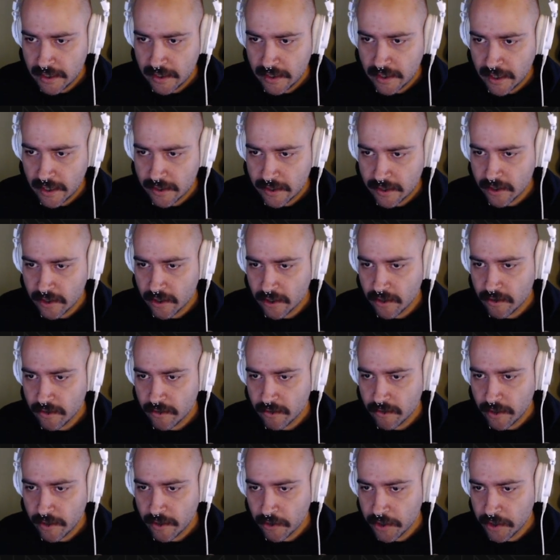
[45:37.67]
And so
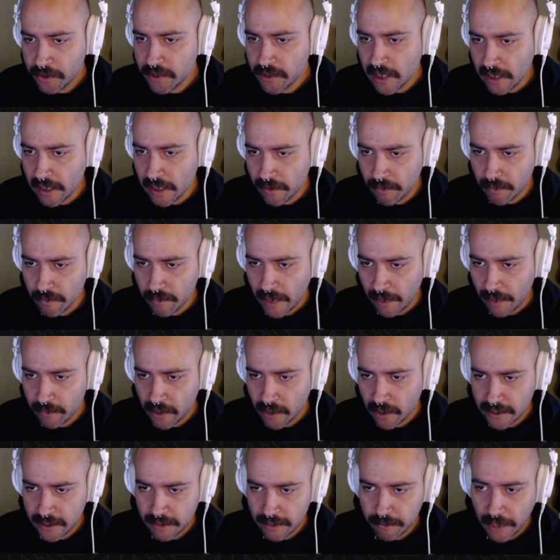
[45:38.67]
we were using
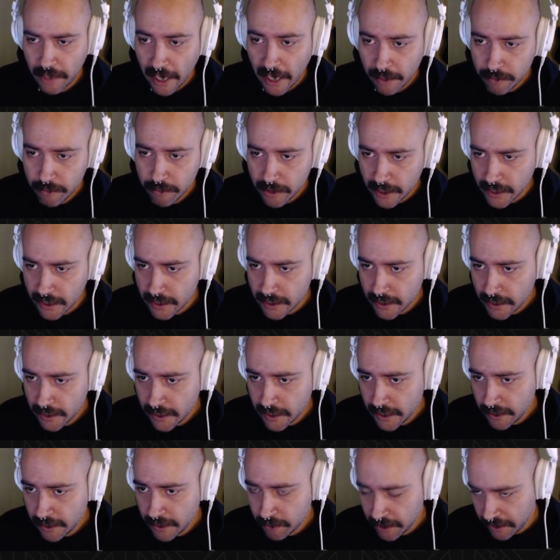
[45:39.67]
matplotlib pyplot
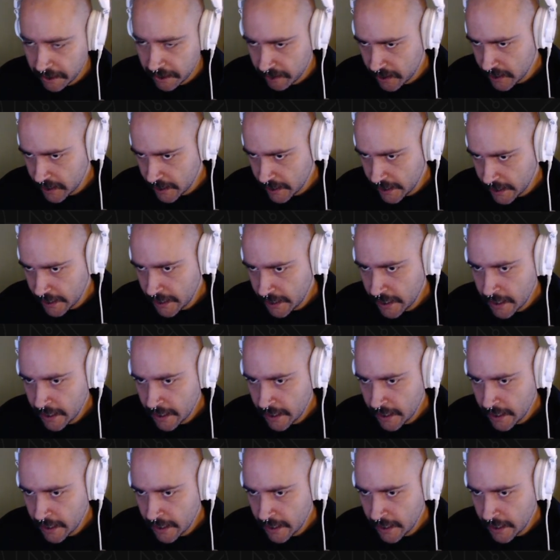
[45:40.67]
previously.